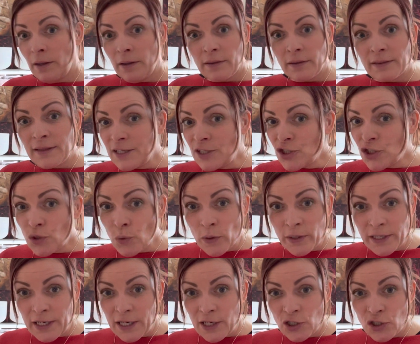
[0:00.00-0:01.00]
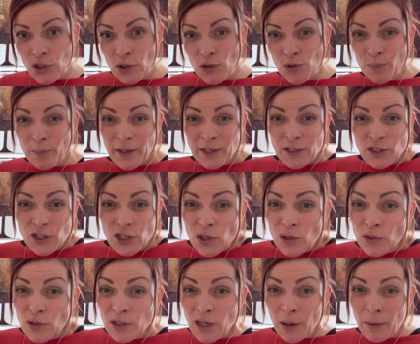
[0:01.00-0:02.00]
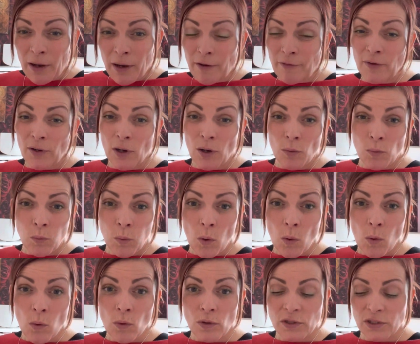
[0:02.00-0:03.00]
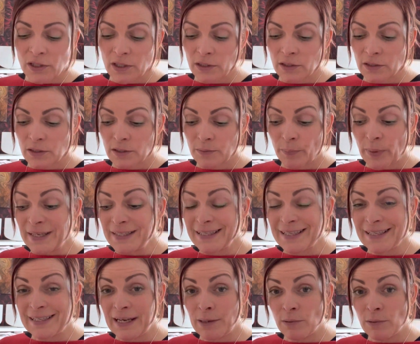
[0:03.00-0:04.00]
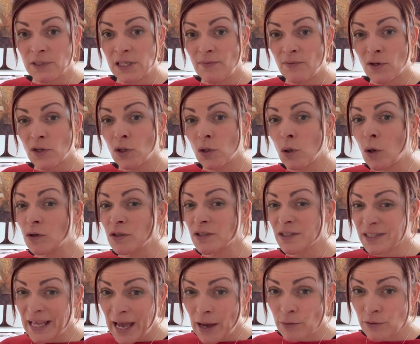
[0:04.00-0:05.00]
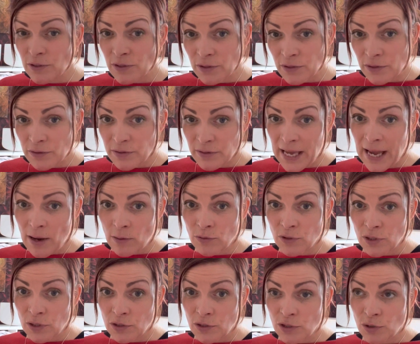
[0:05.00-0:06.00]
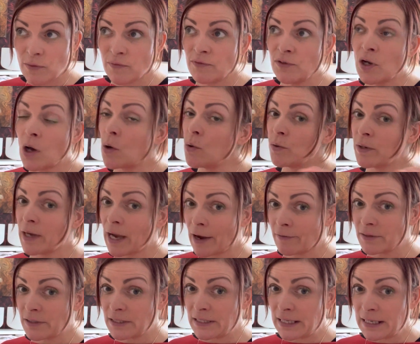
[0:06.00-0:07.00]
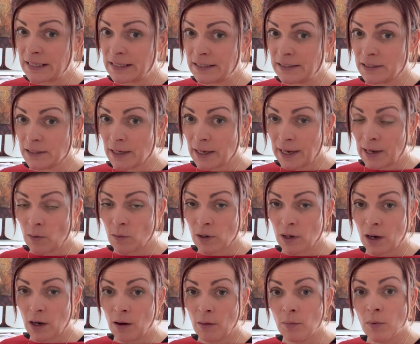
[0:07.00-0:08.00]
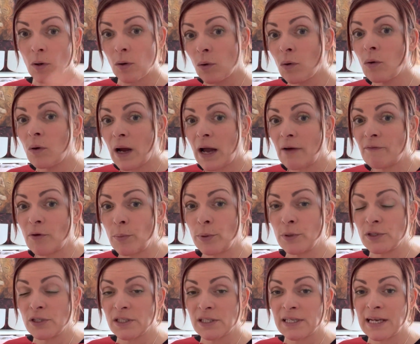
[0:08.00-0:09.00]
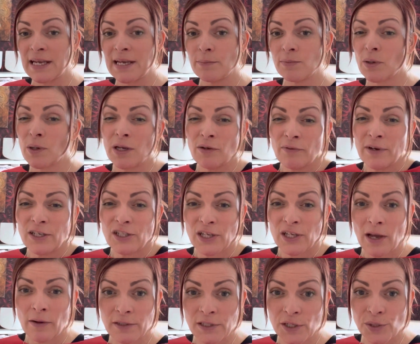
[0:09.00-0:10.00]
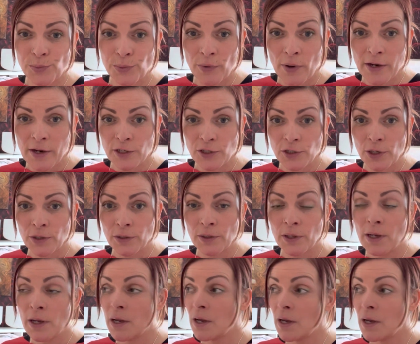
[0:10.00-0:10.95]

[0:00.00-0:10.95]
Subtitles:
These joint issues meant she couldn't go out for her walks, and basically it was either going to cost thousands and thousands with no guaranteed outcome or have her put to sleep. So he reached out in desperation.